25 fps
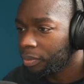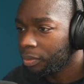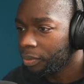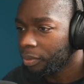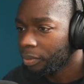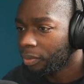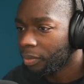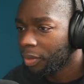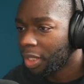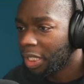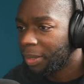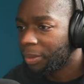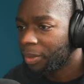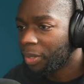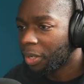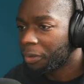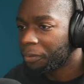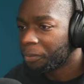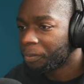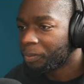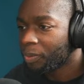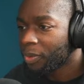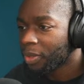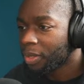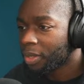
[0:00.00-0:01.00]
Here we go.
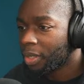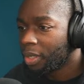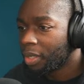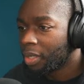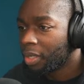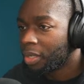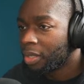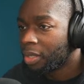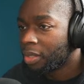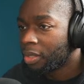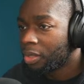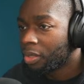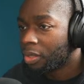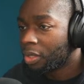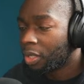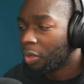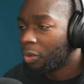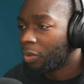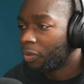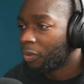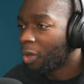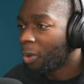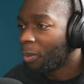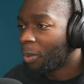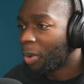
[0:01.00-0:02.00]
So
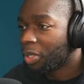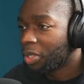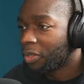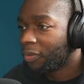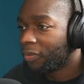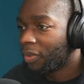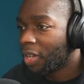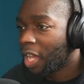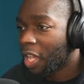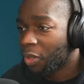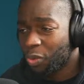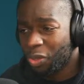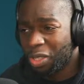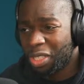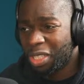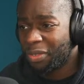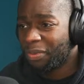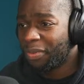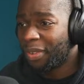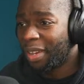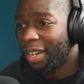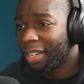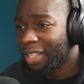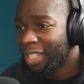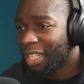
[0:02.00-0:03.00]
we've got a bunch of vars, which is
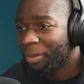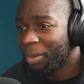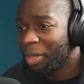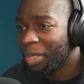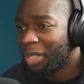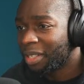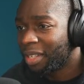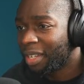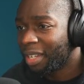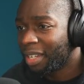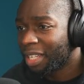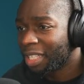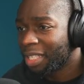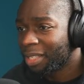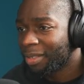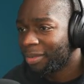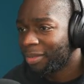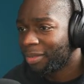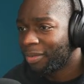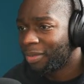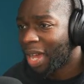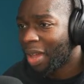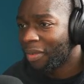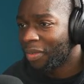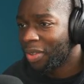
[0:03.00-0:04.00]
fine. I mean, I guess
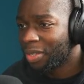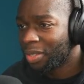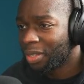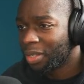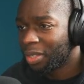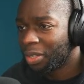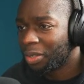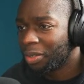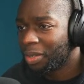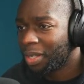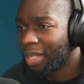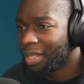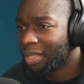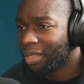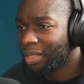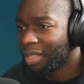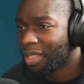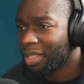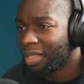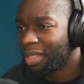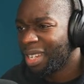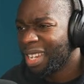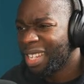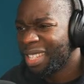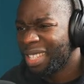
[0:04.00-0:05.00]
5 years ago,
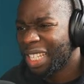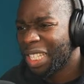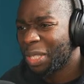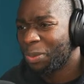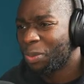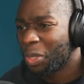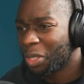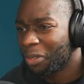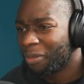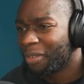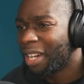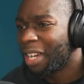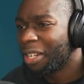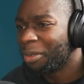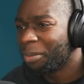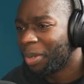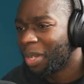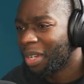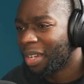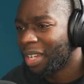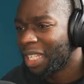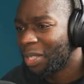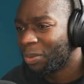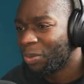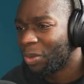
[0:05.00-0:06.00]
ES6 was around, but I
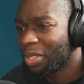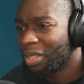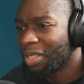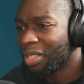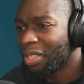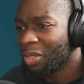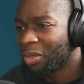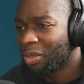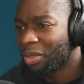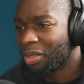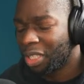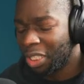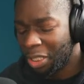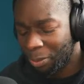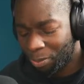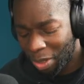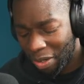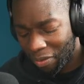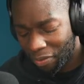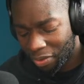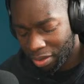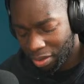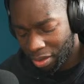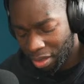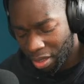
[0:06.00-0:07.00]
guess it wasn't as
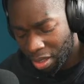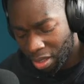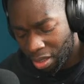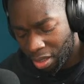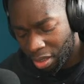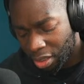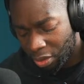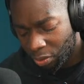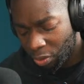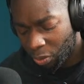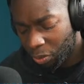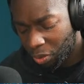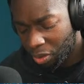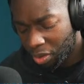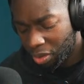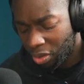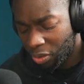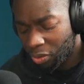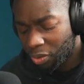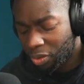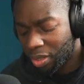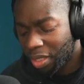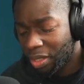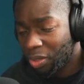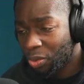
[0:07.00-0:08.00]
prevalent. So what we could do
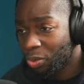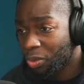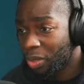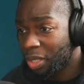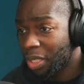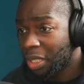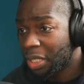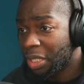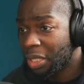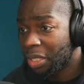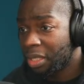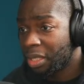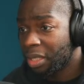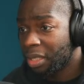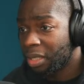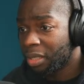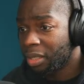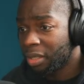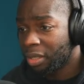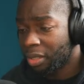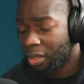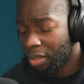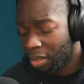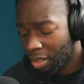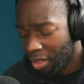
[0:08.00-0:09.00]
is change all this to
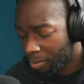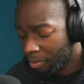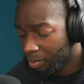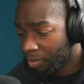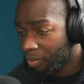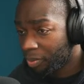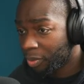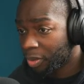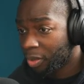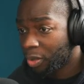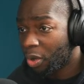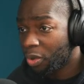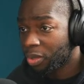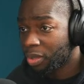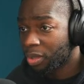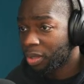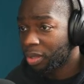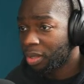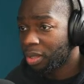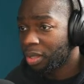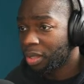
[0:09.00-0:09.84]
const.